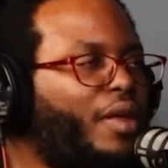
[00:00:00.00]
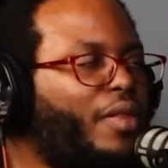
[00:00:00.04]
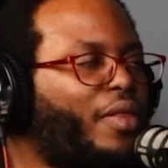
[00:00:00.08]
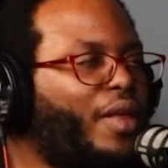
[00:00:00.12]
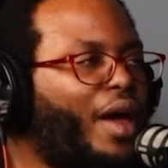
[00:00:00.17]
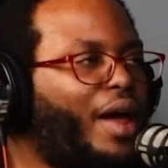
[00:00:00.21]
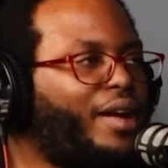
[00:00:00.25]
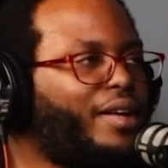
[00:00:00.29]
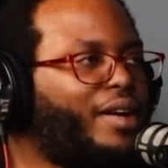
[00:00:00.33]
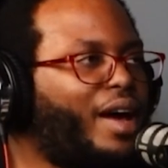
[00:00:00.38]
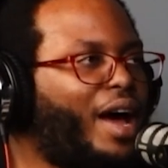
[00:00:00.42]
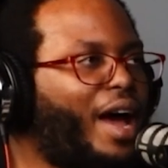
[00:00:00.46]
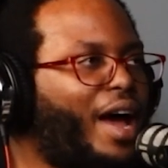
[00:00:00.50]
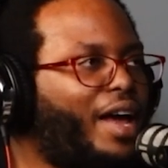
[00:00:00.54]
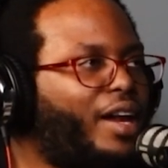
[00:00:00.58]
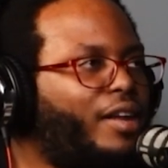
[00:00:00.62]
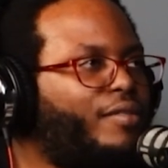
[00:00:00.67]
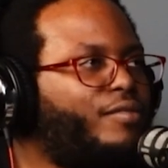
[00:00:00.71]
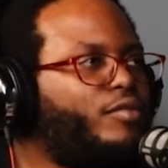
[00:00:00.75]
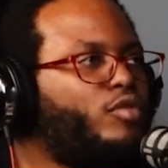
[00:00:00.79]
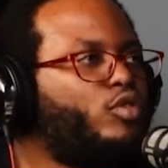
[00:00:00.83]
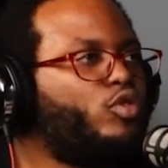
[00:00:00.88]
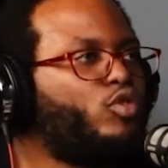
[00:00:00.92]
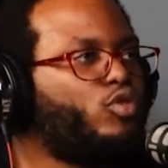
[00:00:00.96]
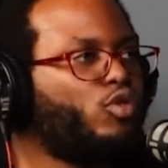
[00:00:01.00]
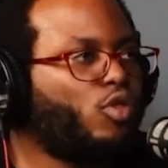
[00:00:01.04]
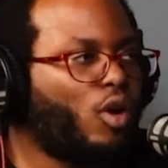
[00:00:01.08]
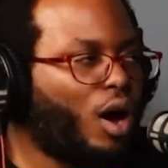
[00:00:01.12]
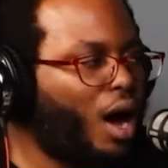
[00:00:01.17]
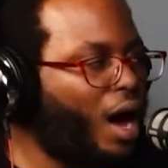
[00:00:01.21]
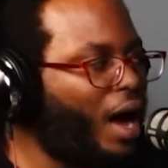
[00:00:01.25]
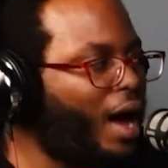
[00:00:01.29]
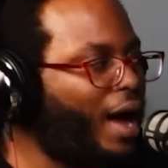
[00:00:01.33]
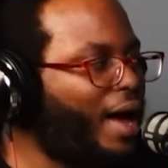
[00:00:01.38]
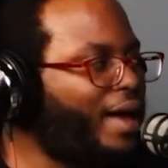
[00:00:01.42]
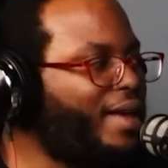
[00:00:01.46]
that kind of
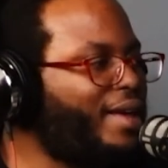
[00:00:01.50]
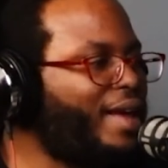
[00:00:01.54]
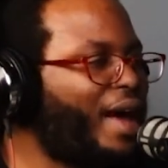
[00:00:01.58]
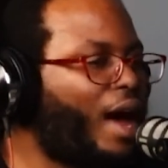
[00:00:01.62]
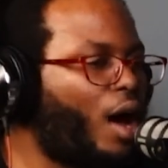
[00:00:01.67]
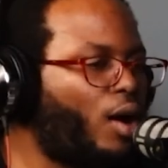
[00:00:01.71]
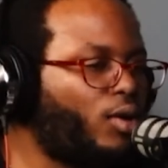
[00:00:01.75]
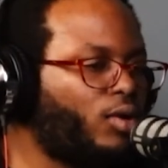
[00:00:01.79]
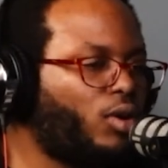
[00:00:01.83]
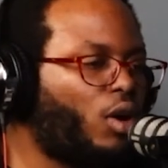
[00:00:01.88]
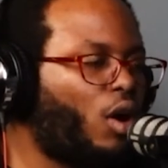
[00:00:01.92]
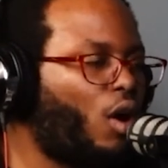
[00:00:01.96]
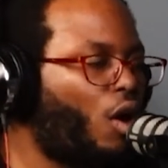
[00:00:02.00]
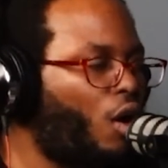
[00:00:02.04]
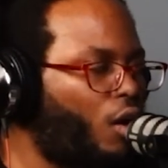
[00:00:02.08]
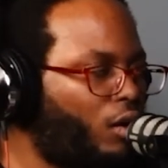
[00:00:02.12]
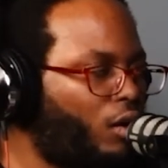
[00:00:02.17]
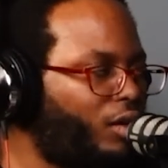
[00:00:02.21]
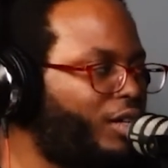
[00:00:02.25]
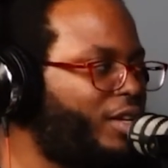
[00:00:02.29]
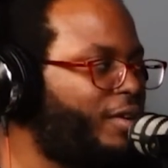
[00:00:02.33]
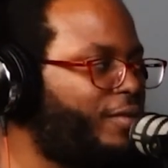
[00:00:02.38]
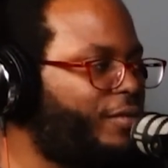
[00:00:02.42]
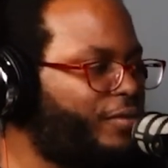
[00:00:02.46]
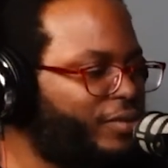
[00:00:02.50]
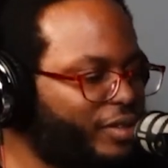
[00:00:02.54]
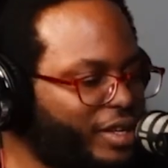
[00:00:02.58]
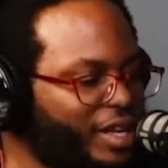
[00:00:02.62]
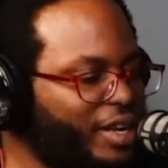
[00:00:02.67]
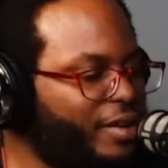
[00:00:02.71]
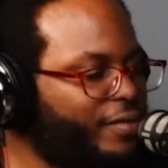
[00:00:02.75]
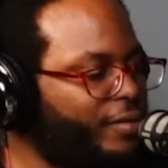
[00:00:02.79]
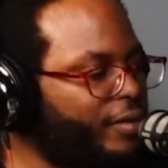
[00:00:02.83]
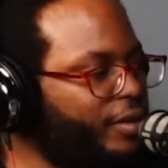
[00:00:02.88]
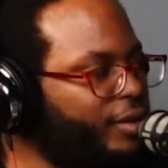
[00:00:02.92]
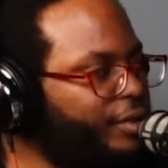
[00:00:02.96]
dry alcoholic
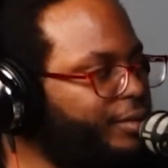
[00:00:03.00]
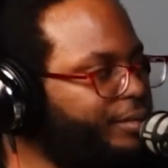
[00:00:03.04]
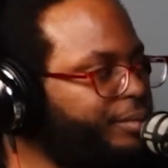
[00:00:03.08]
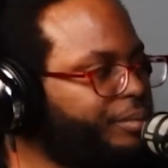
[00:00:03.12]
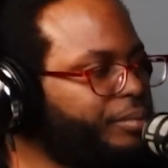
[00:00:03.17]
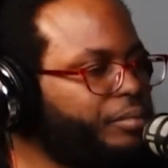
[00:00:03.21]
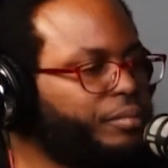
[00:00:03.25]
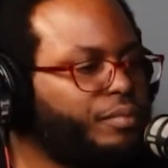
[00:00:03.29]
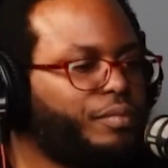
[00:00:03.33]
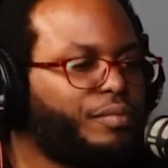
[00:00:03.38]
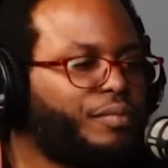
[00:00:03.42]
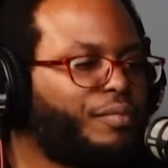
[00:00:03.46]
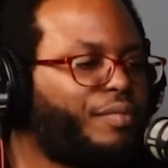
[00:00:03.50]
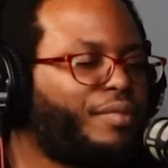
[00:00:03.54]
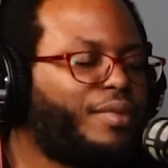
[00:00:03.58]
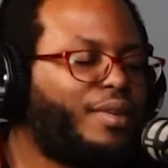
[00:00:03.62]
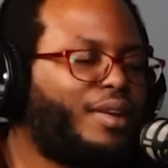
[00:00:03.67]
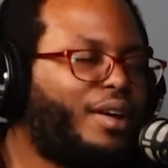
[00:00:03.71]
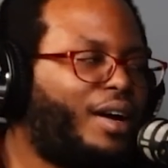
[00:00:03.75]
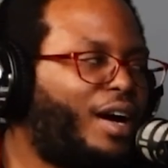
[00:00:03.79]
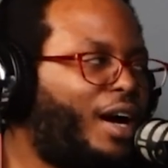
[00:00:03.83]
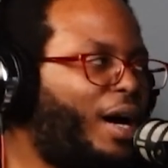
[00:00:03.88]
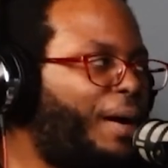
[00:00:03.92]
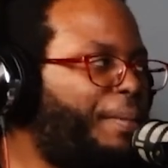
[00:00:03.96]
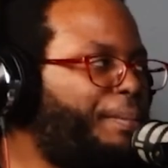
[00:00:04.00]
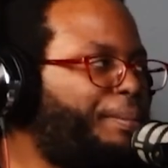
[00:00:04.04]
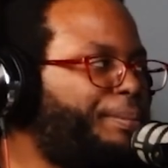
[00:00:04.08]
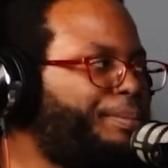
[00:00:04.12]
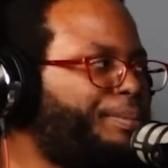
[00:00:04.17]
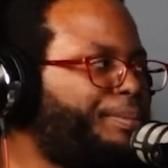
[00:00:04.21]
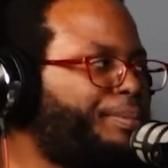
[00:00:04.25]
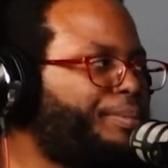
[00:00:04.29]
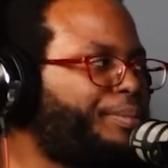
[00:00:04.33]
flavor um